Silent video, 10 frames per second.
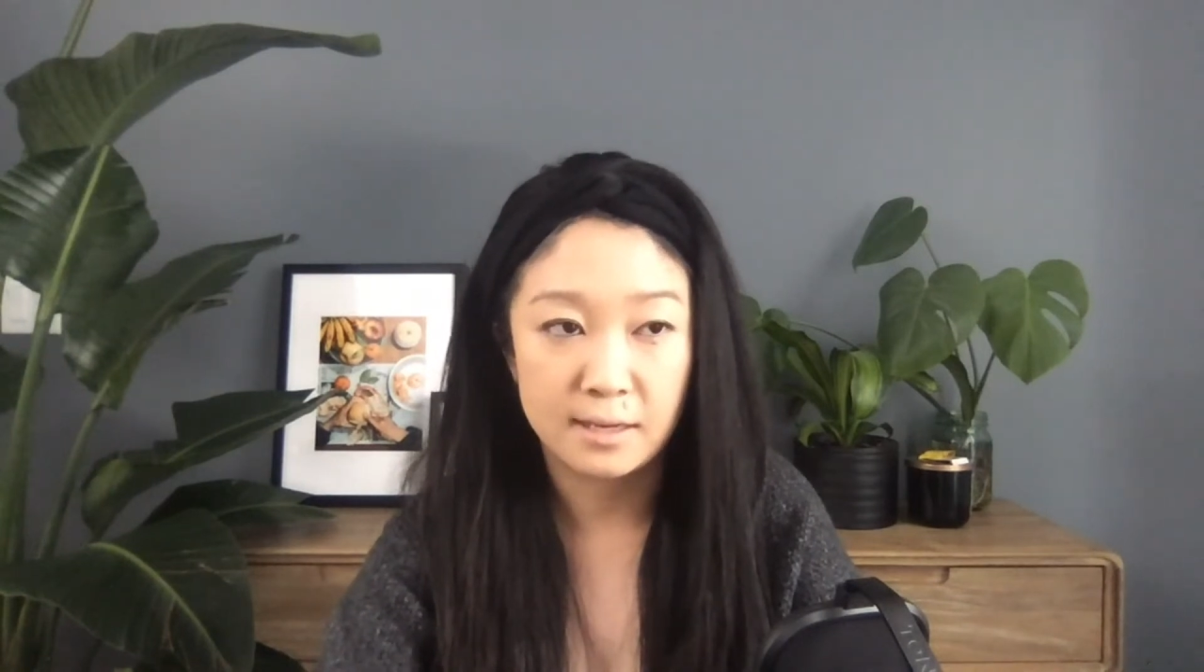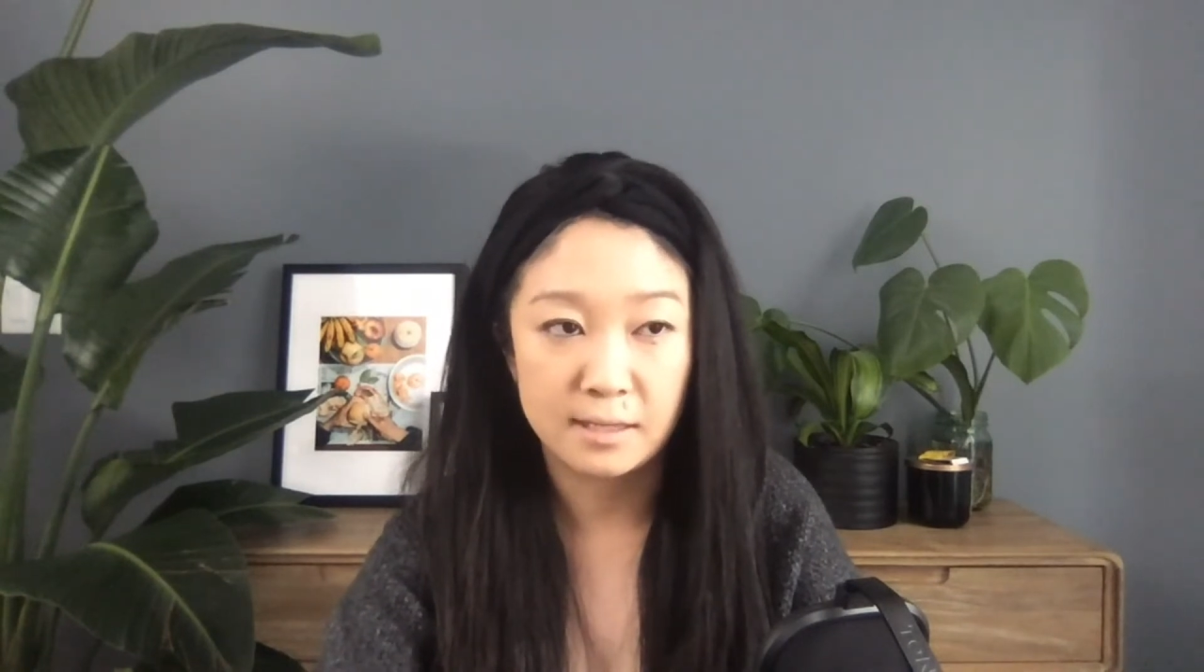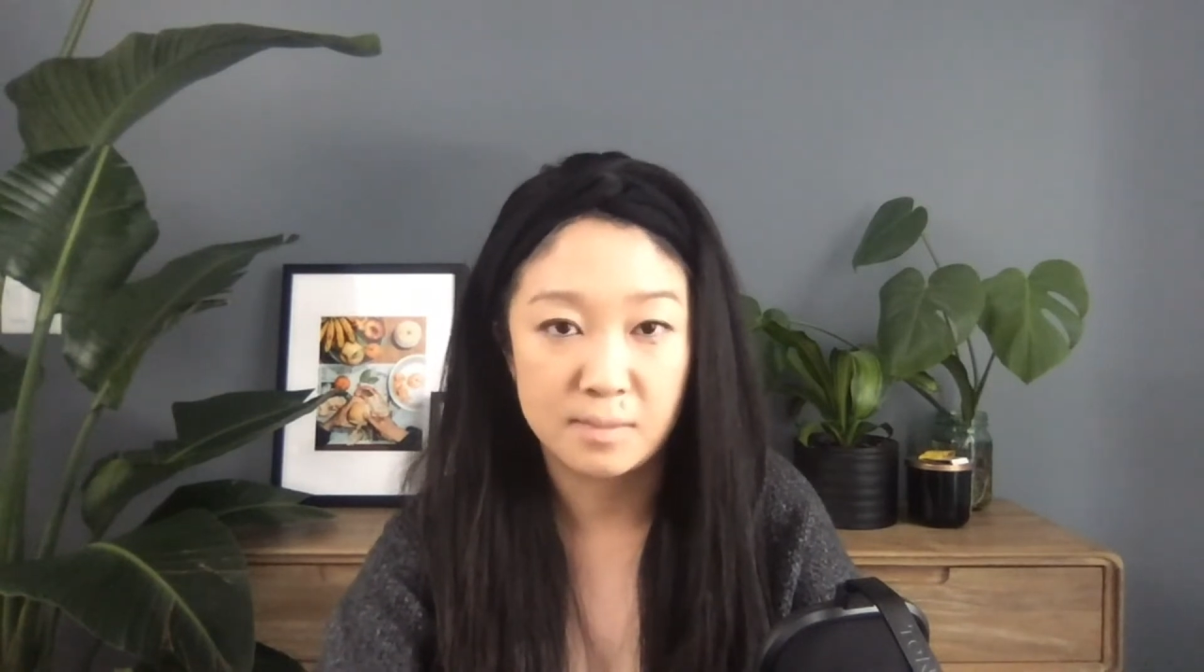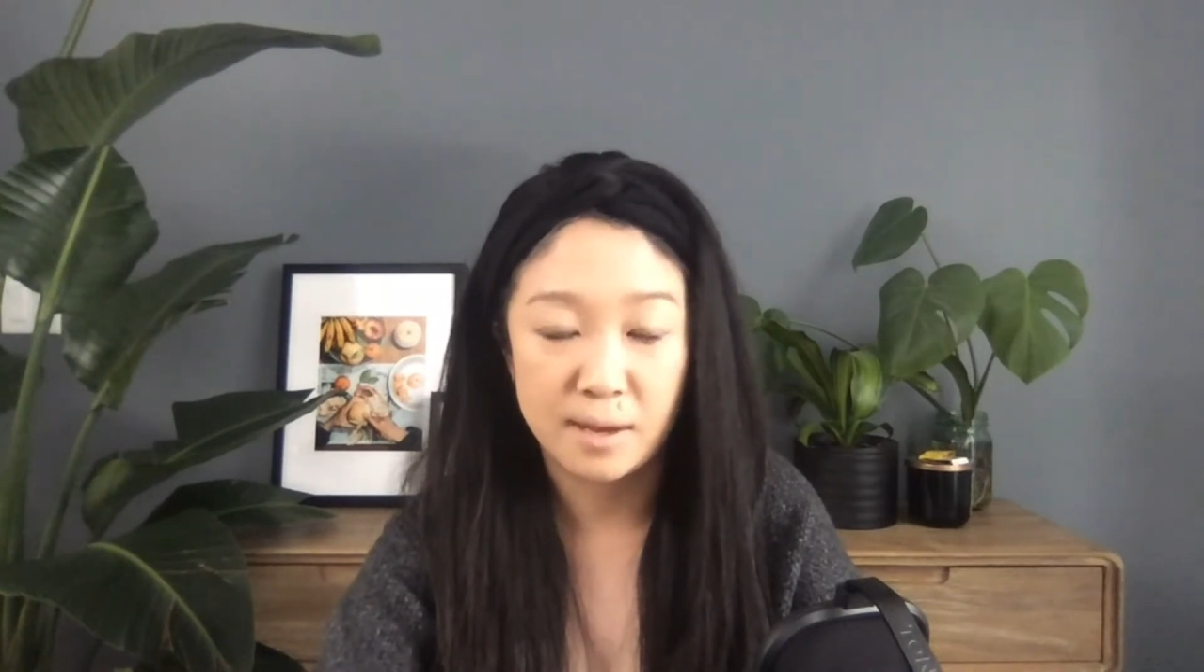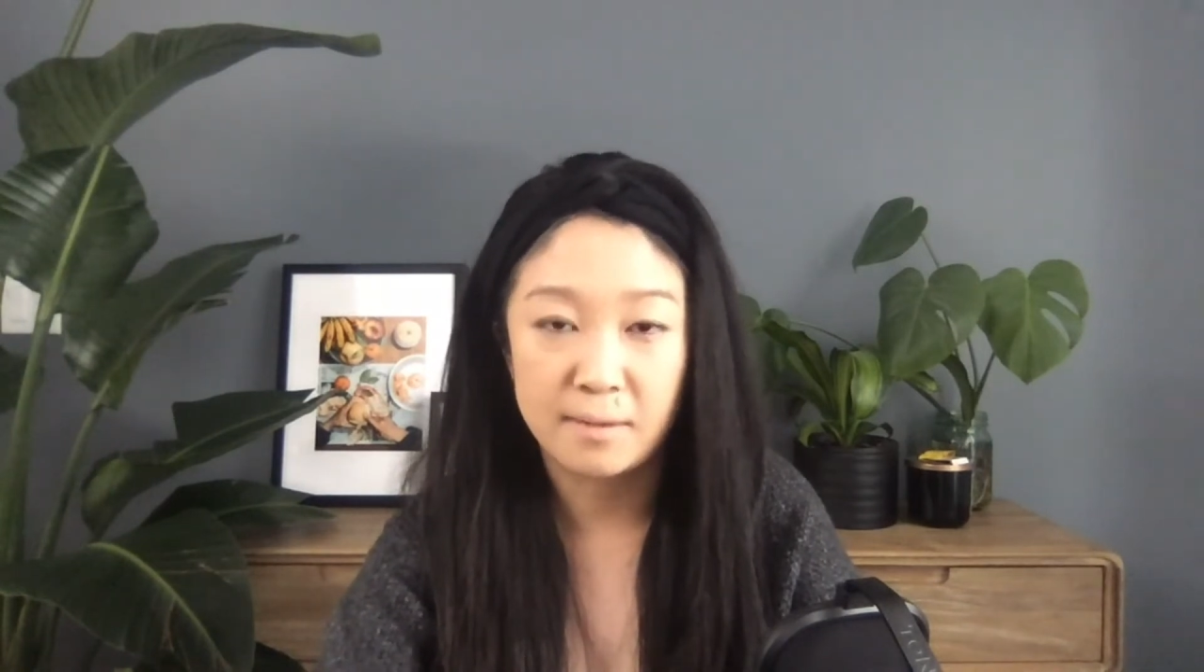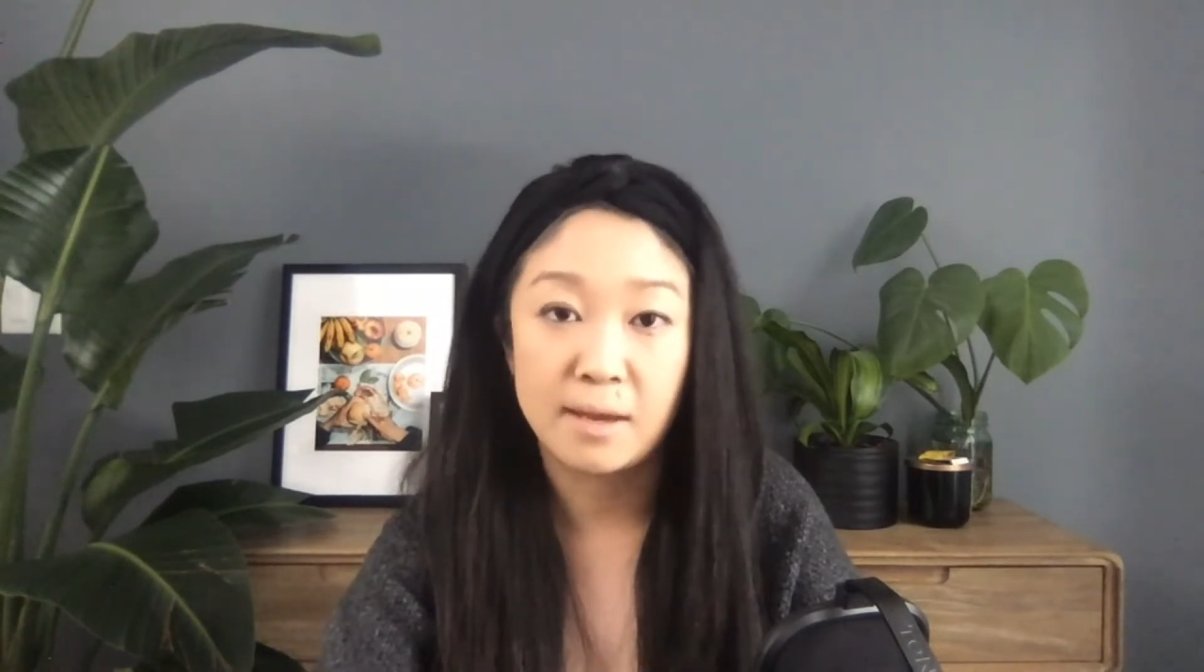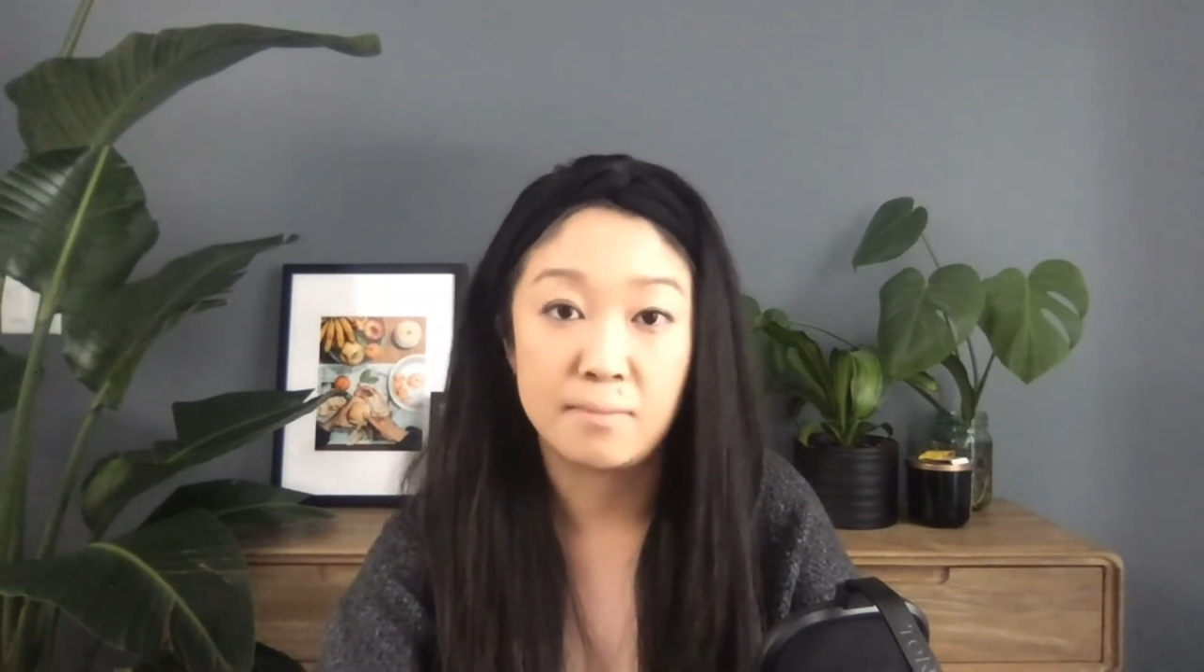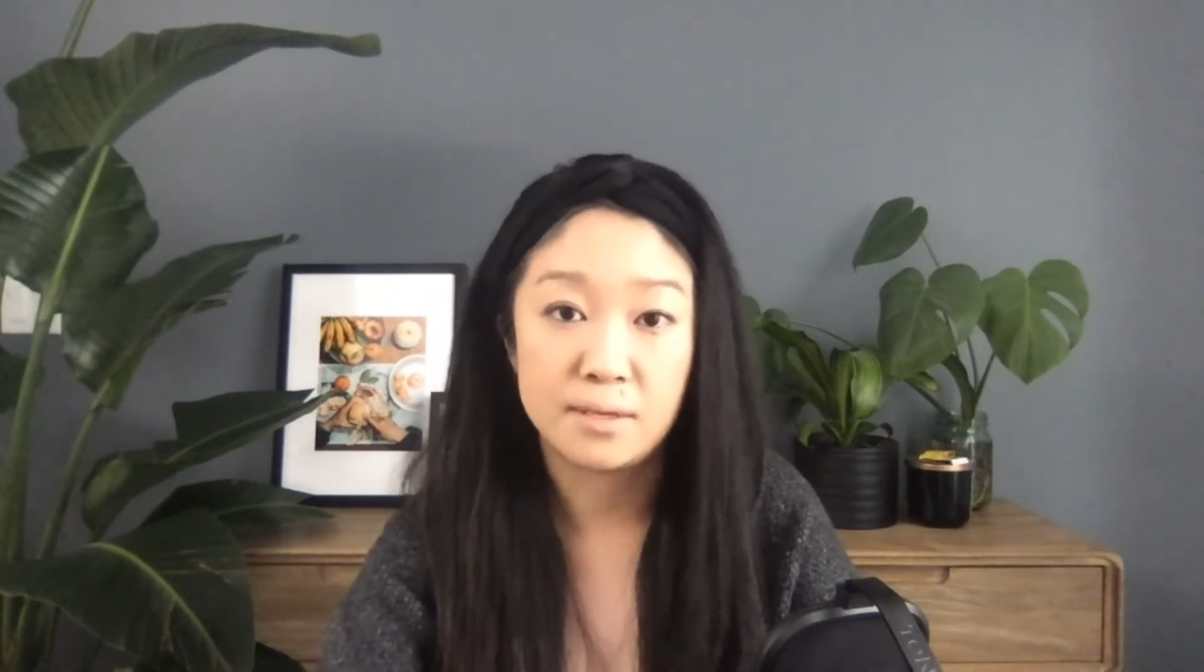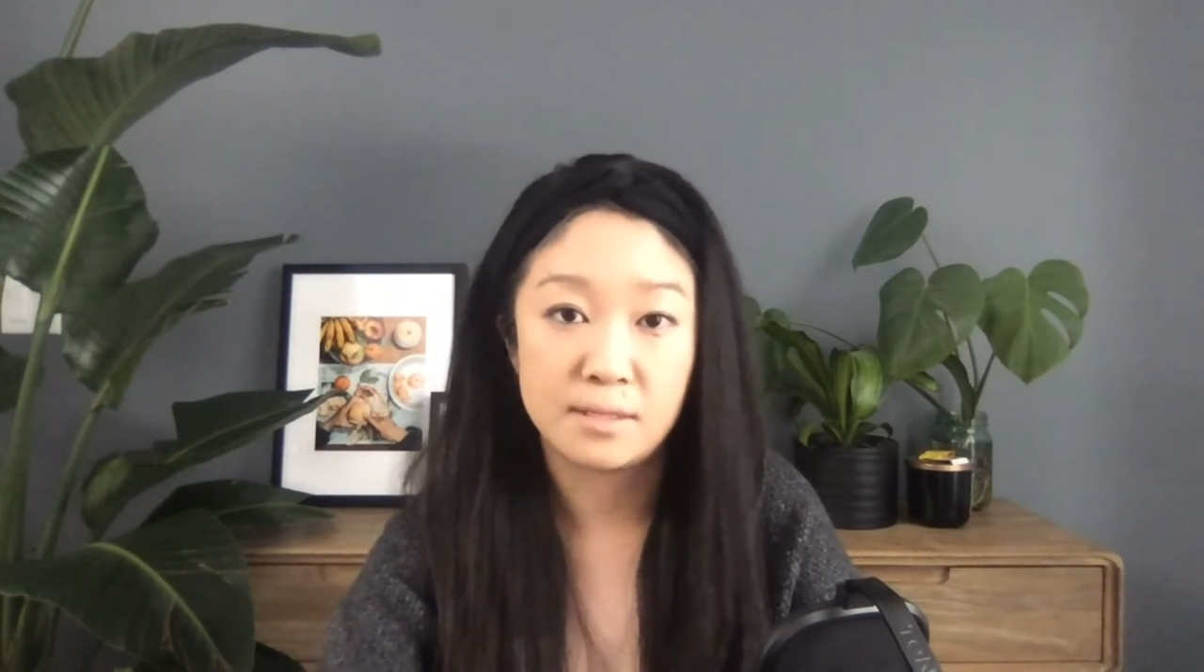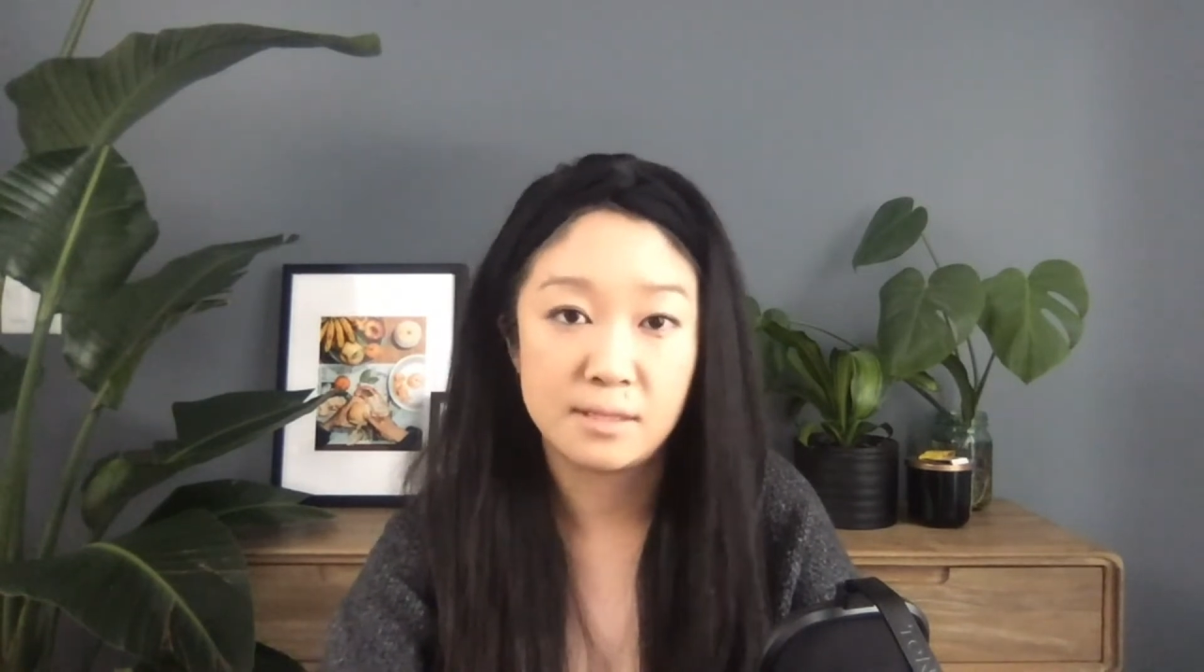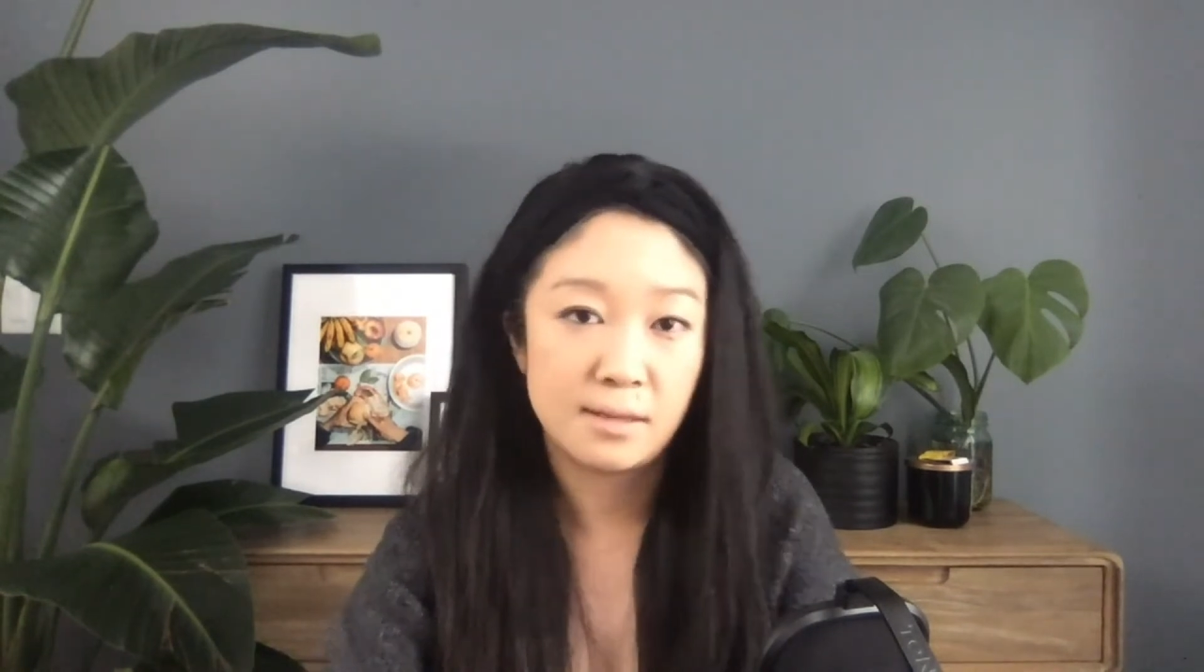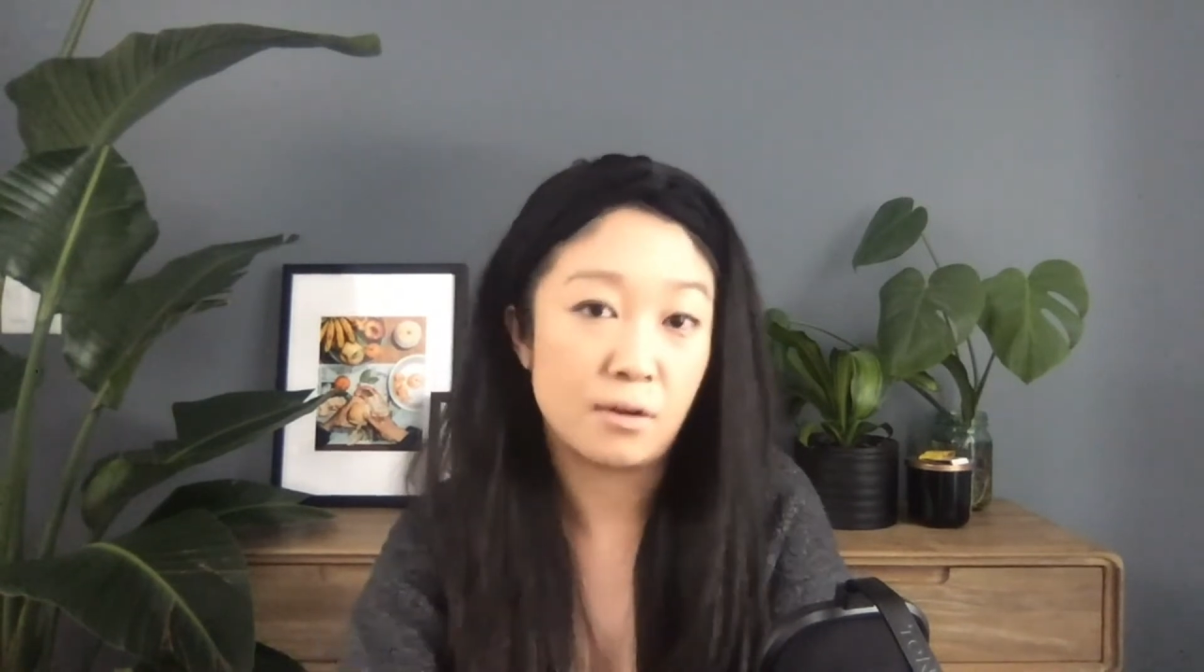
expand my business that